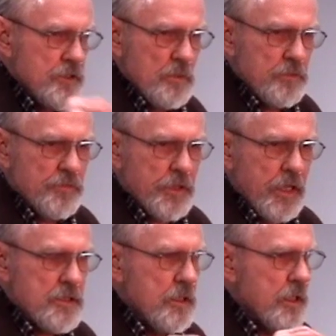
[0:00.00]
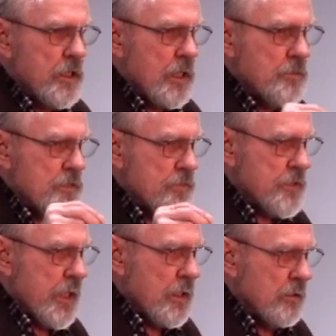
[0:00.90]
simplification, economies of
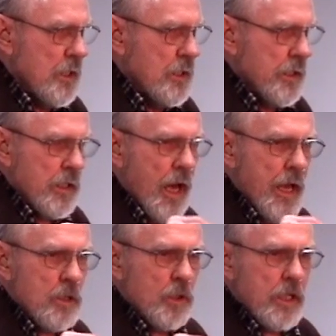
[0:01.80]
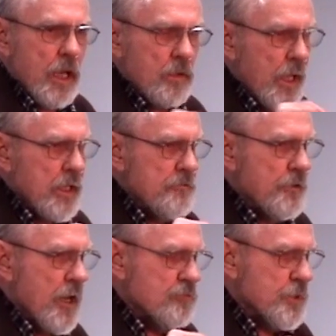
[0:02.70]
scale. In Iowa now,
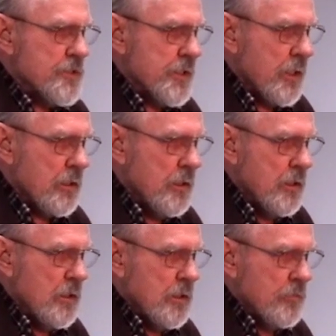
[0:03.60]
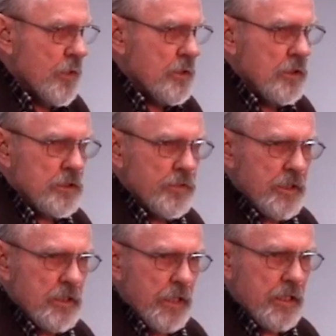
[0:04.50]
95% of our
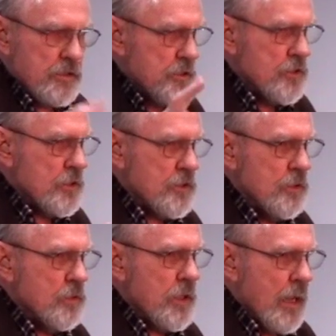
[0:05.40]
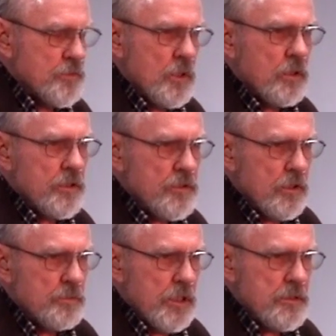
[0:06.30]
cultivated land is in just two crops, corn and
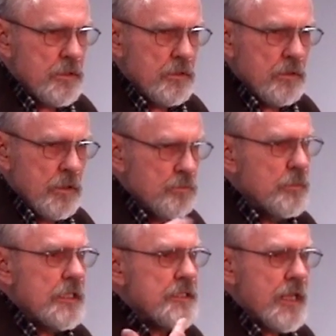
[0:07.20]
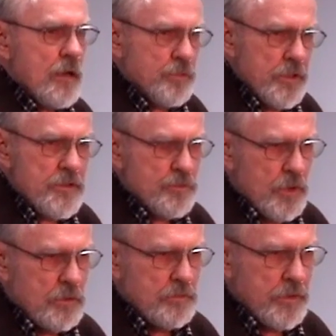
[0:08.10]
soybeans. It meets that
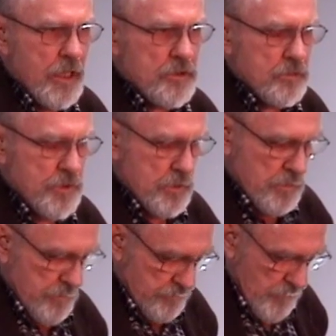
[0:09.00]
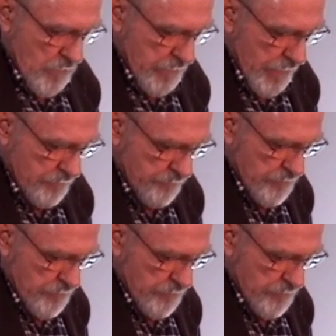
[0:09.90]
principle, and that's what we're doing. Okay,